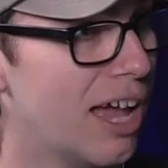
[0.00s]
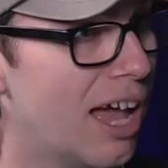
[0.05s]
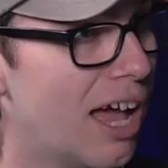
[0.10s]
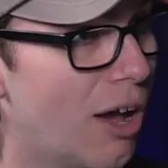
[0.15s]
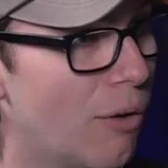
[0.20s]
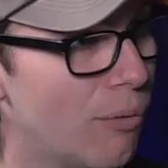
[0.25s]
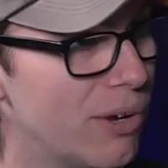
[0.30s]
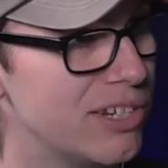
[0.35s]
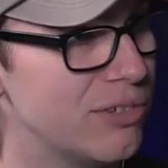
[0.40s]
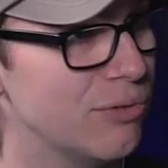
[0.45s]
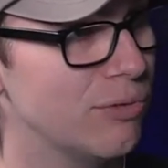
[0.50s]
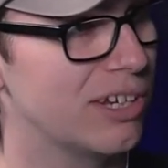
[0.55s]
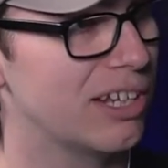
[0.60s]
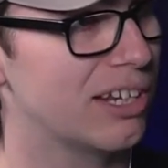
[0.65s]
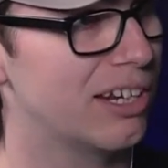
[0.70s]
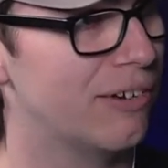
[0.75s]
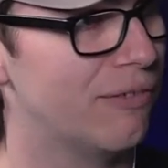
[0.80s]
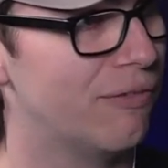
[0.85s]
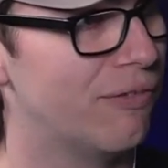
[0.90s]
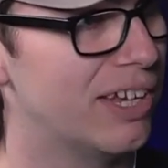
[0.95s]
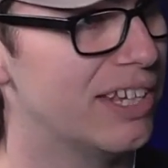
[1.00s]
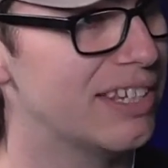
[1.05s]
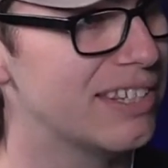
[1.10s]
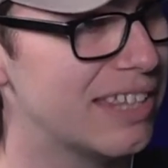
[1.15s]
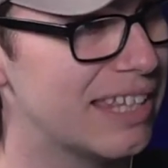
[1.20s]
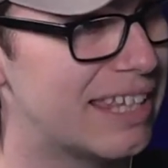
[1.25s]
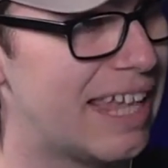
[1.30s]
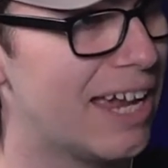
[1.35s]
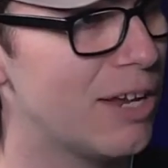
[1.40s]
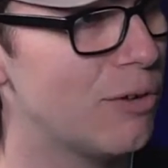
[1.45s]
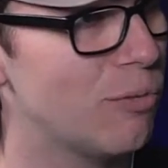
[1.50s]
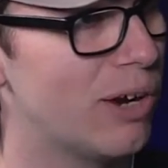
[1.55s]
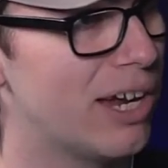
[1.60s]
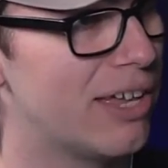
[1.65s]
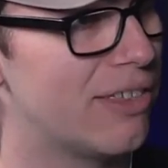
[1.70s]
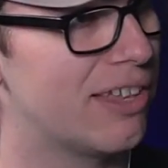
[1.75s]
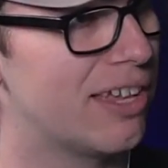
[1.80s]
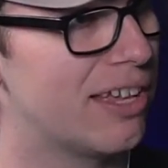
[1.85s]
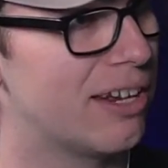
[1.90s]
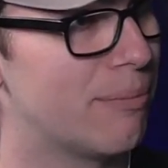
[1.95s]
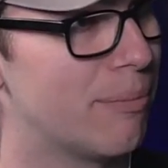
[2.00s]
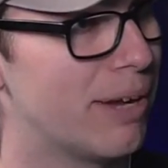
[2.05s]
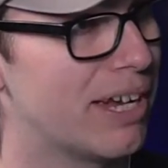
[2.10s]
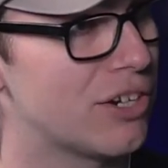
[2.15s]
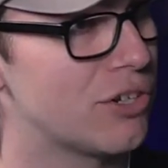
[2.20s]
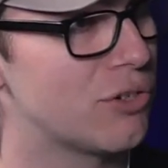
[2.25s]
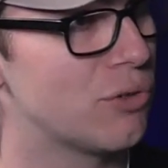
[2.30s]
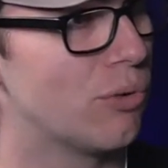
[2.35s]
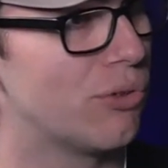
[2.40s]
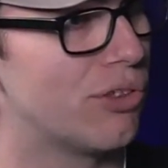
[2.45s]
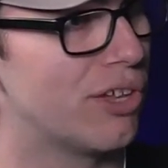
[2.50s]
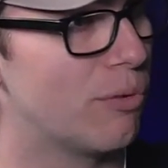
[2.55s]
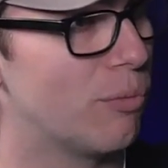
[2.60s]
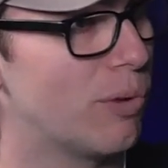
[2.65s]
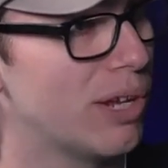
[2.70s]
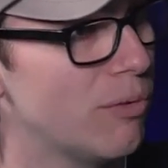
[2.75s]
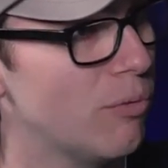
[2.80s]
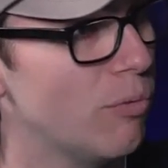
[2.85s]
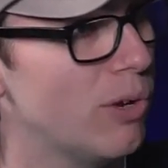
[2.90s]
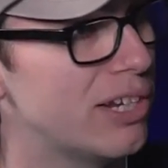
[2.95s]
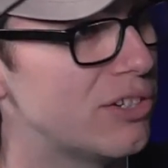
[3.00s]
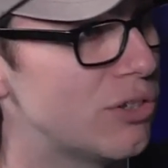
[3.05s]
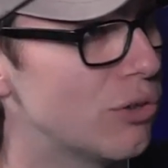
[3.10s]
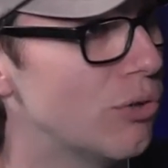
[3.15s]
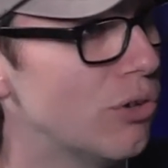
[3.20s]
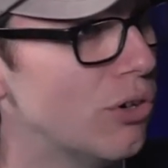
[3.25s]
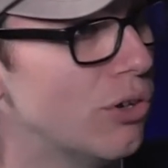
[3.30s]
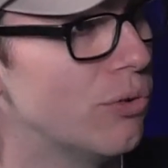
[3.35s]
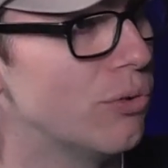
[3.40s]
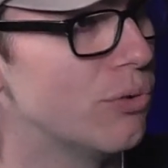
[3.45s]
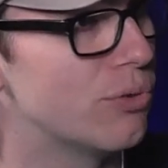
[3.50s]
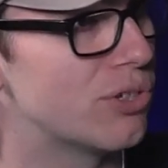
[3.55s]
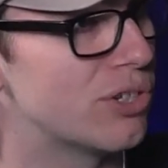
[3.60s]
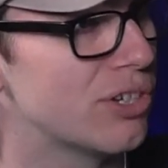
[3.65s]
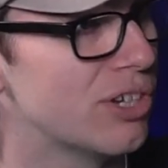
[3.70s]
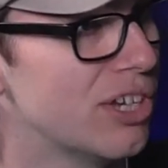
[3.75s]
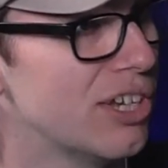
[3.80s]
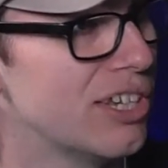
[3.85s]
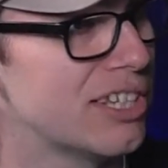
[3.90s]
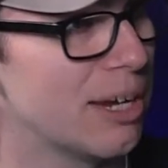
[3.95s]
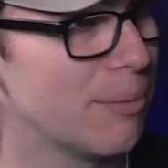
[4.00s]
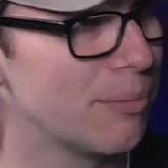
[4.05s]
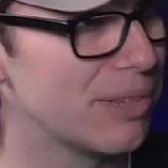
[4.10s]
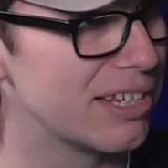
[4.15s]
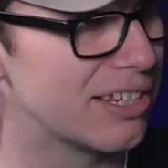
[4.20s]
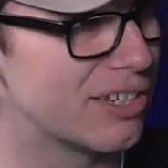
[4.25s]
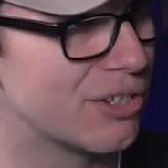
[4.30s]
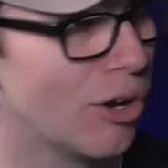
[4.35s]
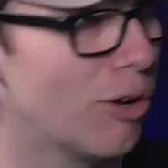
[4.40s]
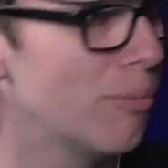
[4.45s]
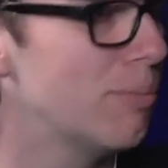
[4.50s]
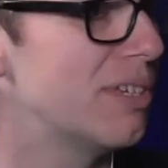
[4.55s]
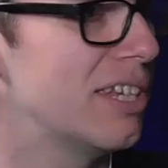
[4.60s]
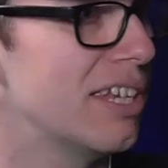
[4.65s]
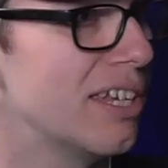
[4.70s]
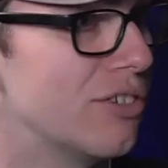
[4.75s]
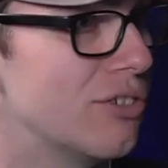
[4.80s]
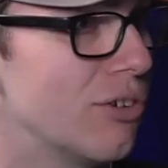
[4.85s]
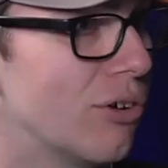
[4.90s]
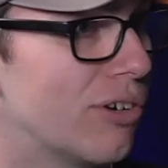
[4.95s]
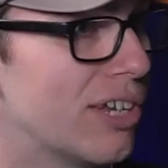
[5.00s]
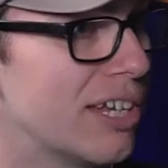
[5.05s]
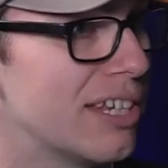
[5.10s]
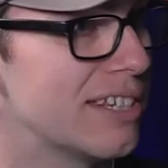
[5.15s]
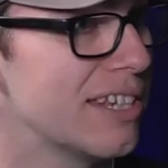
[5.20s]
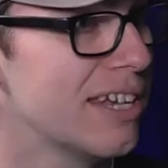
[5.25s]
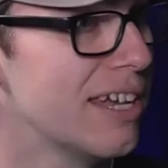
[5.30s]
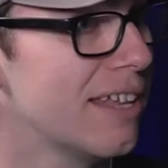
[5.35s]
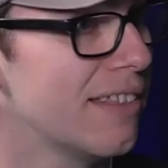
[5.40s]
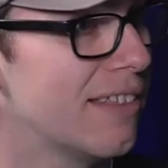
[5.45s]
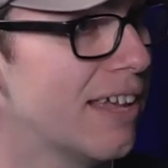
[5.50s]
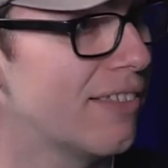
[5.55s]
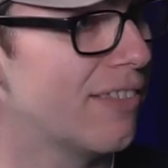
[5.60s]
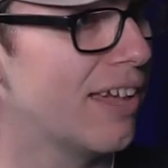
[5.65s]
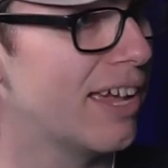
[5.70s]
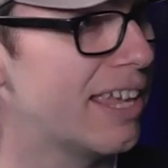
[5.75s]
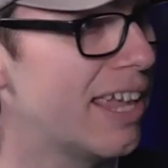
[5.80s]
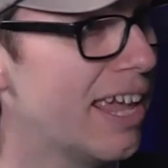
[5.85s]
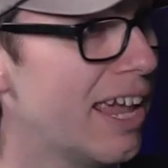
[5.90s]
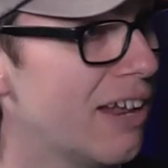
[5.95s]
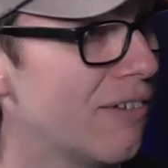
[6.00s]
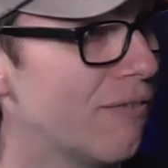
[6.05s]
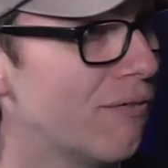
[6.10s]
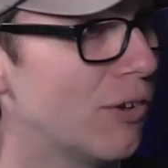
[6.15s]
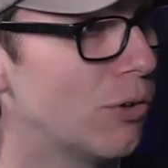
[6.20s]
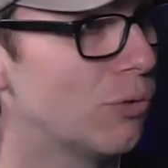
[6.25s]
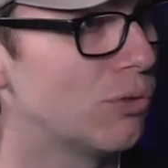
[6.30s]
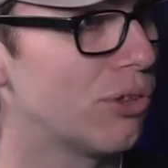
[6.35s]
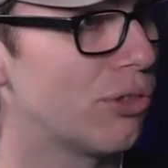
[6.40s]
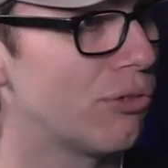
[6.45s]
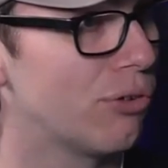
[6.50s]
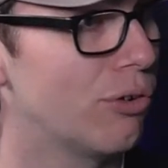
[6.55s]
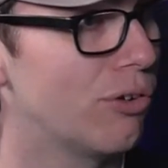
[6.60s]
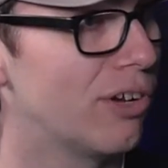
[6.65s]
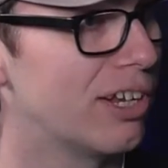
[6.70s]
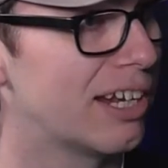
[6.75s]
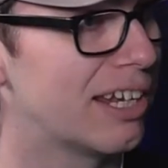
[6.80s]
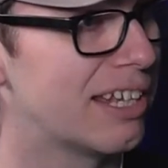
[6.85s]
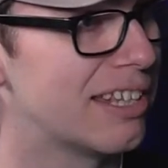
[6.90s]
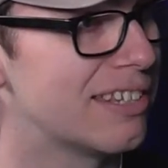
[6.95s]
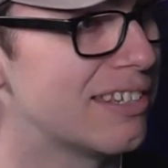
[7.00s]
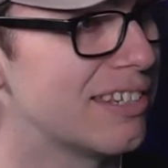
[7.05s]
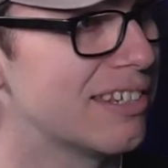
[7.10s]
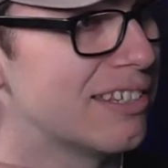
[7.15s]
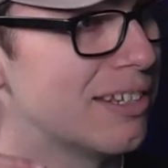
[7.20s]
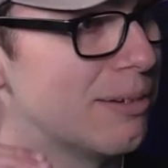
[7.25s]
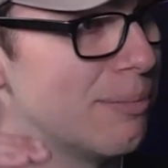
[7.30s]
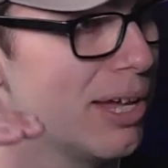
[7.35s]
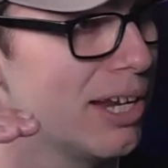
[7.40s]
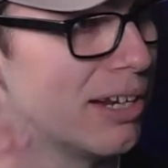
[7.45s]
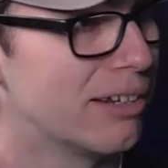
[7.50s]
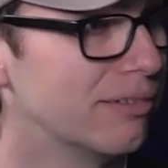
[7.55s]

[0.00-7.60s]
Are we doing enough? Is the gateway there to make sure that when we do lose some of these top-tier jockeys, that they can filter through in a consistent manner?